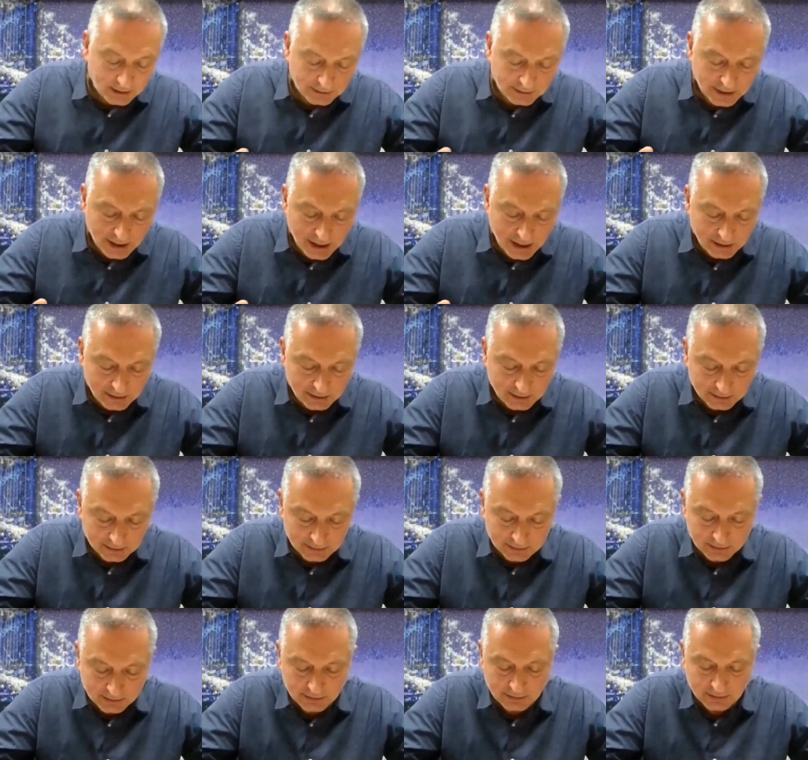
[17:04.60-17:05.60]
And
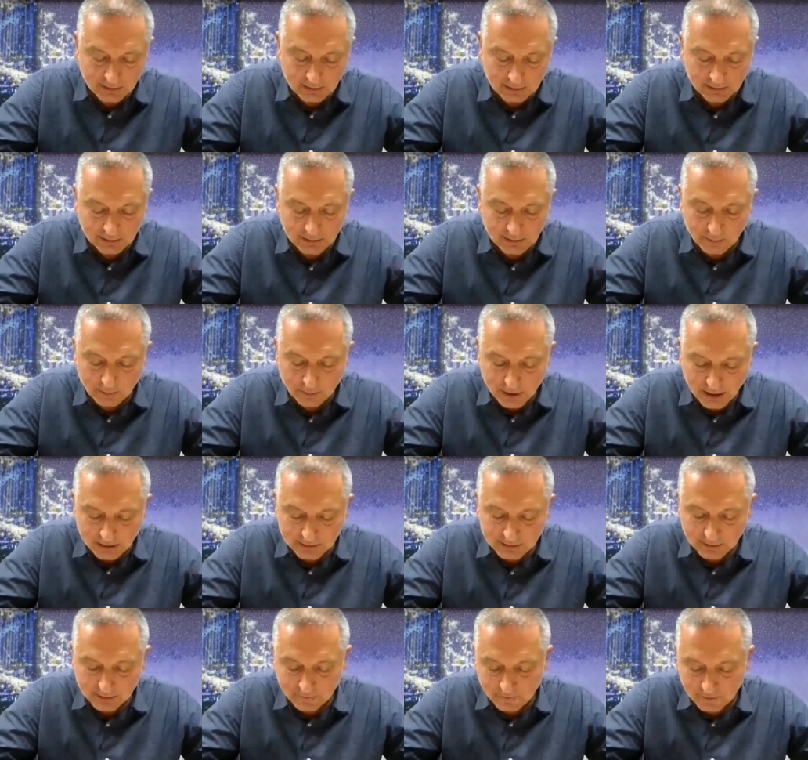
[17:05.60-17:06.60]
therein is the
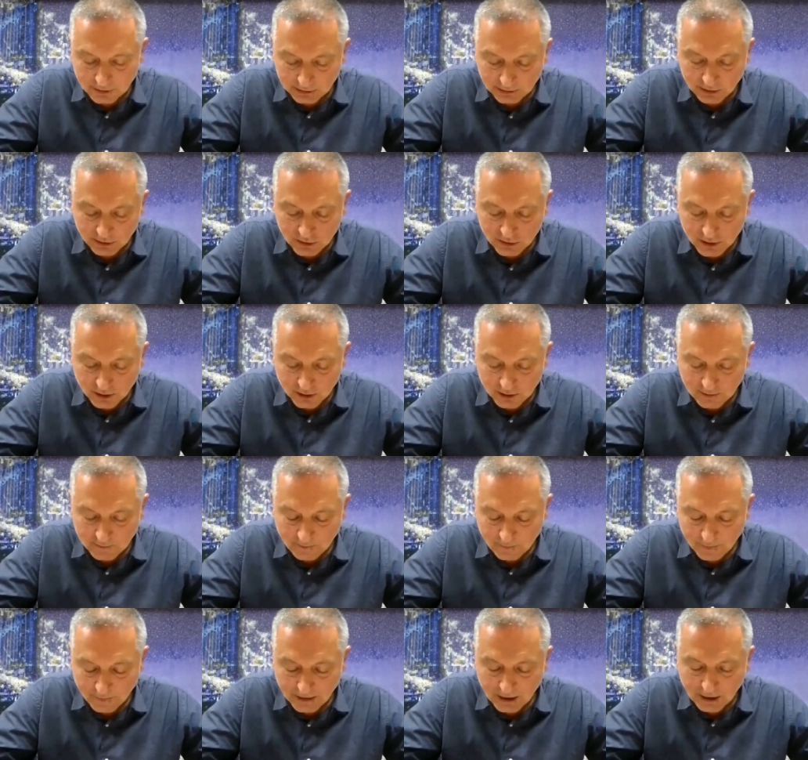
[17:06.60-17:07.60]
place of literature,
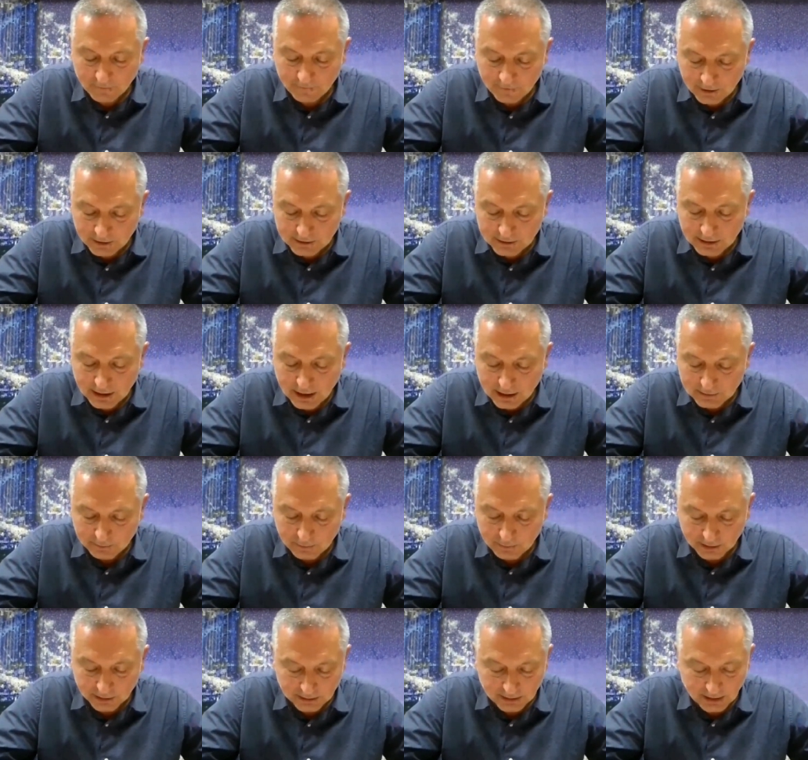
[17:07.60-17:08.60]
of its
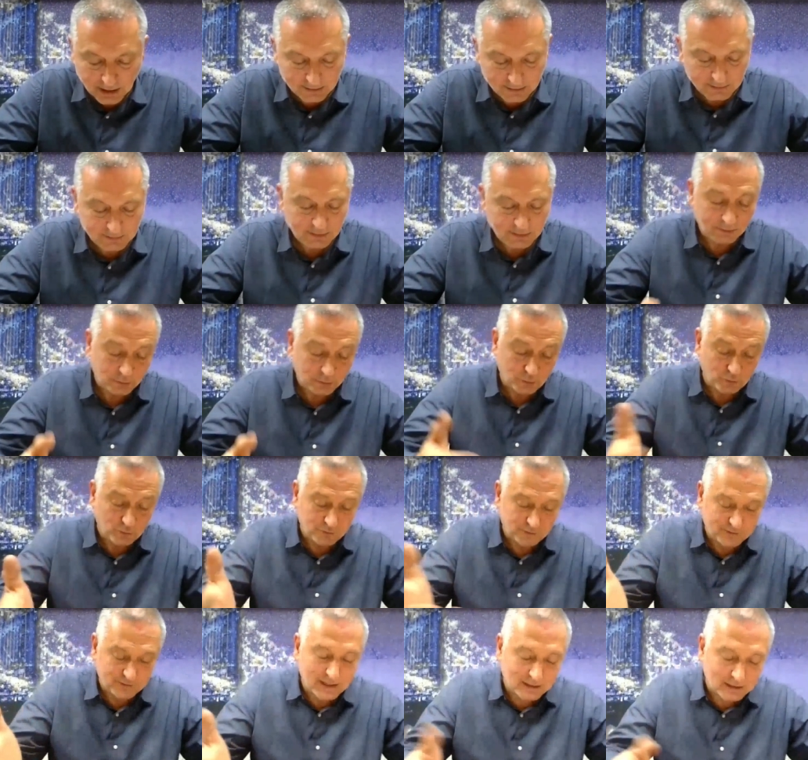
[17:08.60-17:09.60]
expertise, to
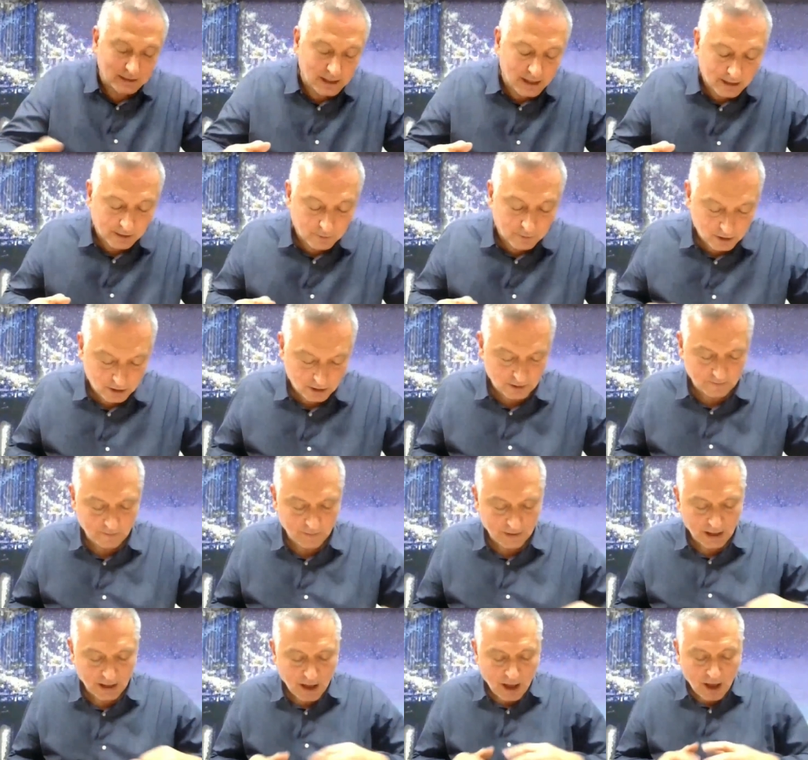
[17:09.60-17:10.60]
use that
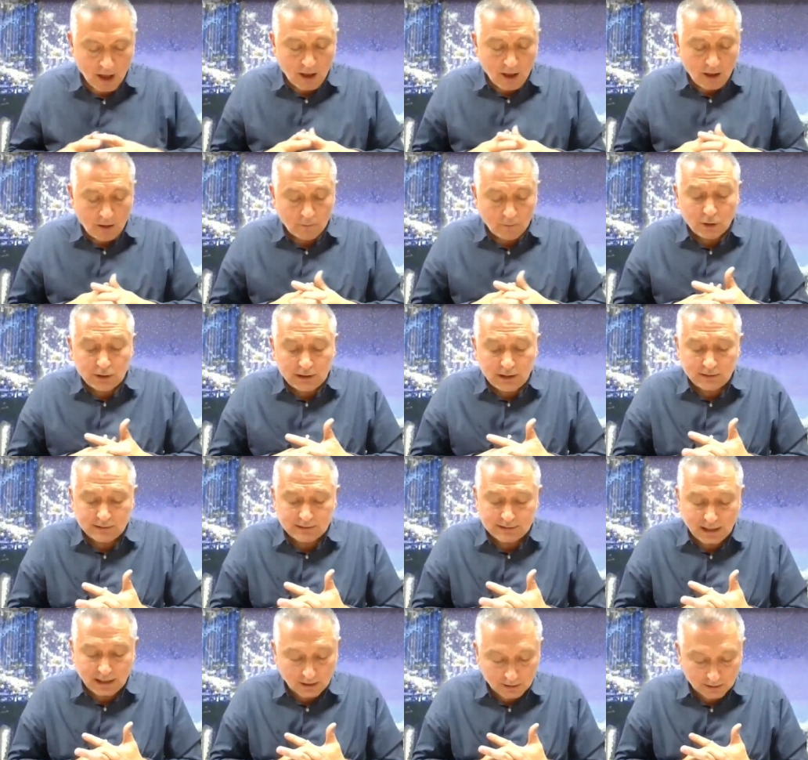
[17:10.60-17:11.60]
language. What
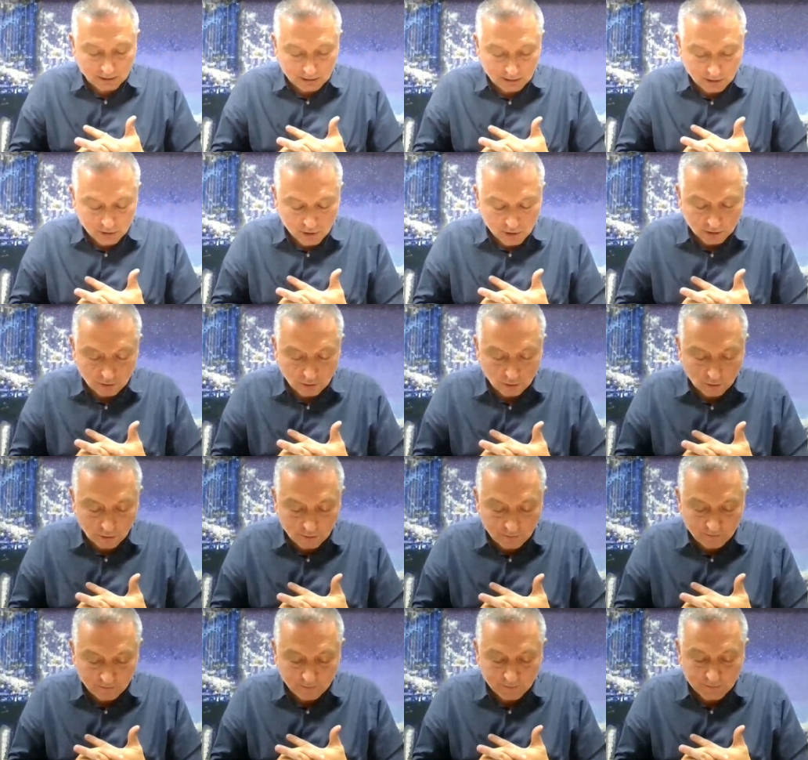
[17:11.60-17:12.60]
else can literature
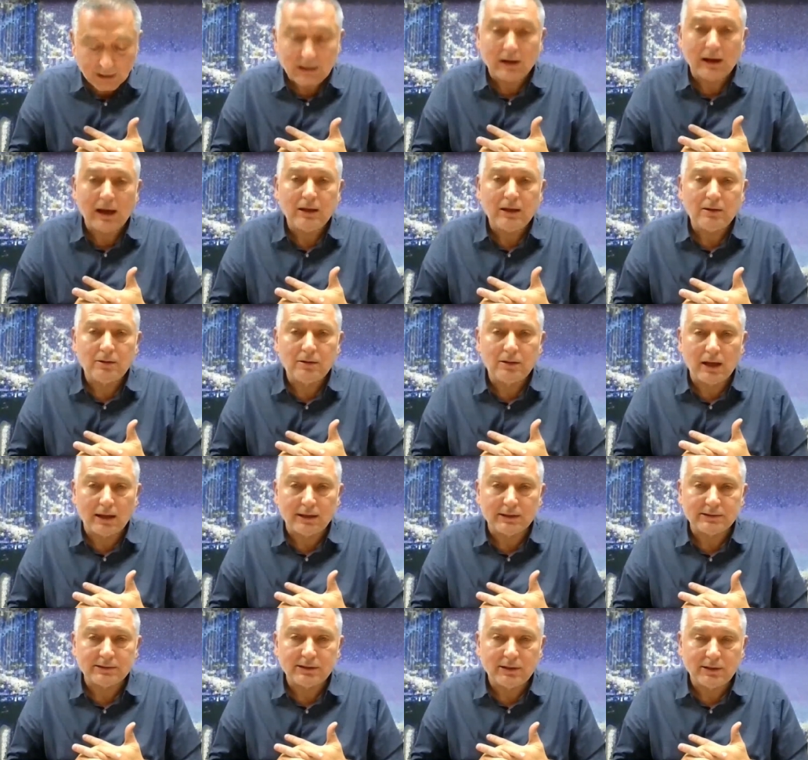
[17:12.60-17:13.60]
do? Create
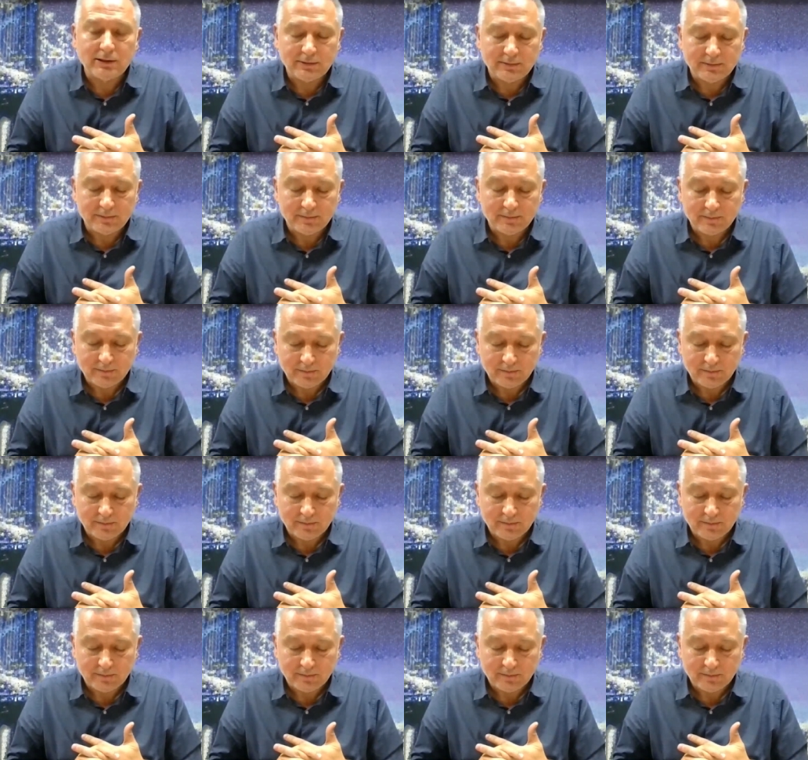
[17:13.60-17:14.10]
taste.